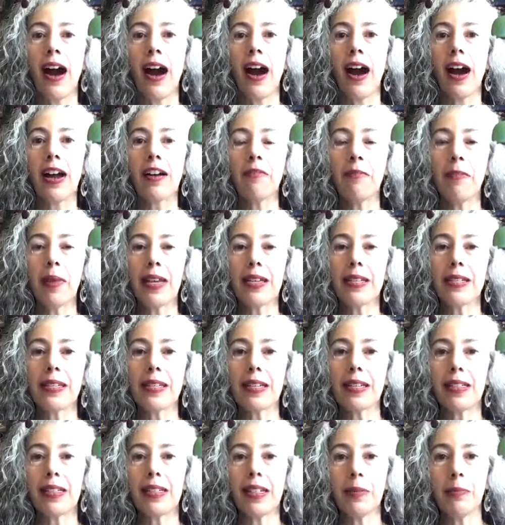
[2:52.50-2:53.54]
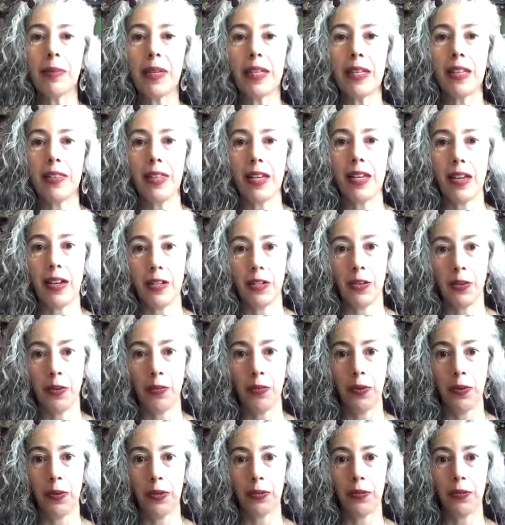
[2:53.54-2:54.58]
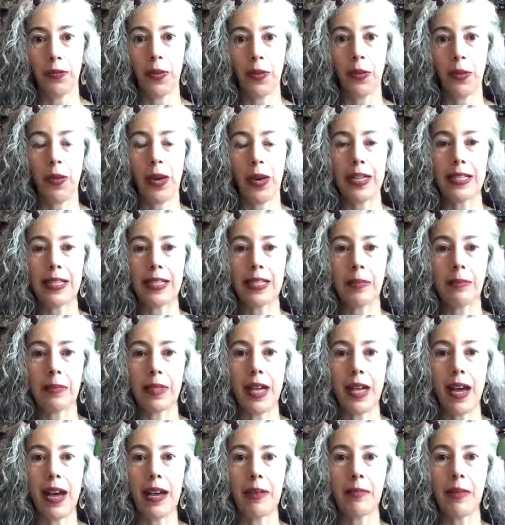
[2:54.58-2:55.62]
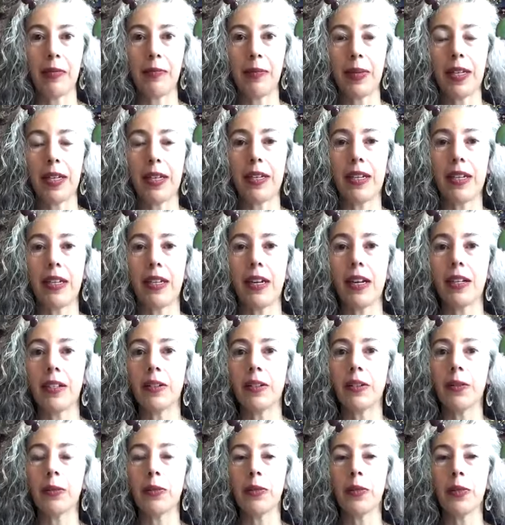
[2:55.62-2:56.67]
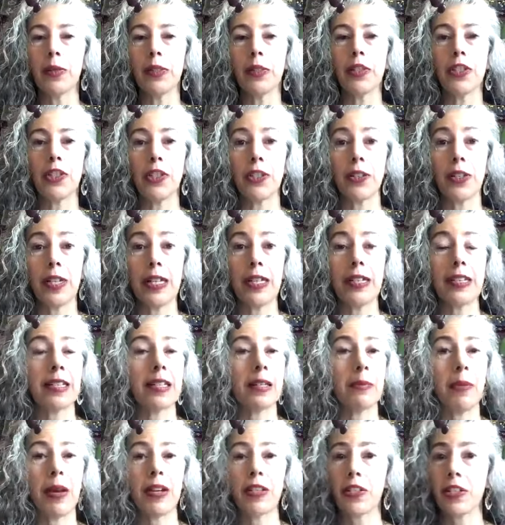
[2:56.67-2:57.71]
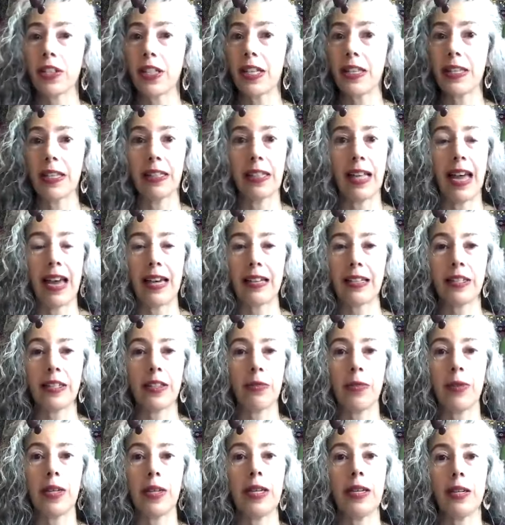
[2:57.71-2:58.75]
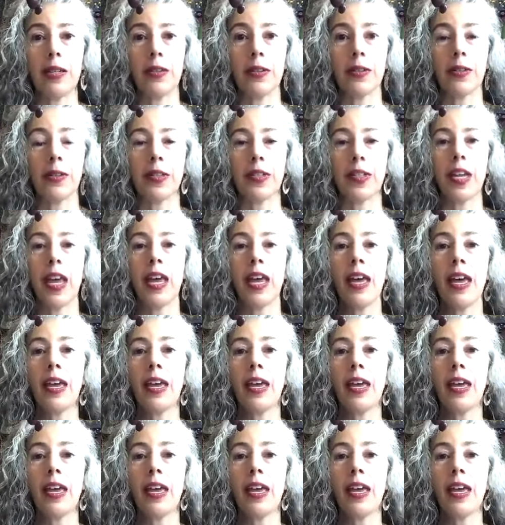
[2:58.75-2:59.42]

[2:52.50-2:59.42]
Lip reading: I've basically been in the underworld for quite some time. I've been on an underworld journey, especially the last 3 years.